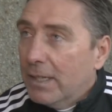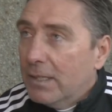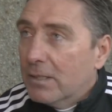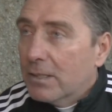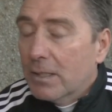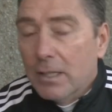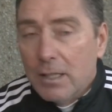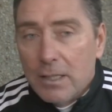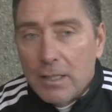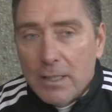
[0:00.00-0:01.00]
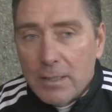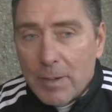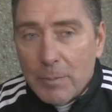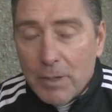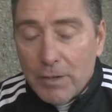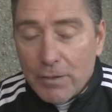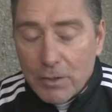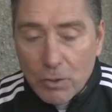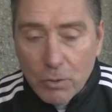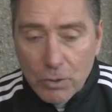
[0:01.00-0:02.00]
He's a big player for
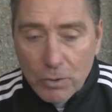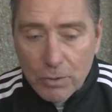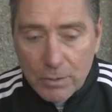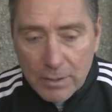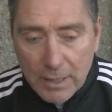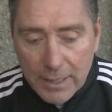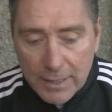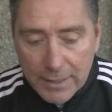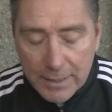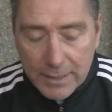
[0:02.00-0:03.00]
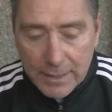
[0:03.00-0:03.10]
us also, and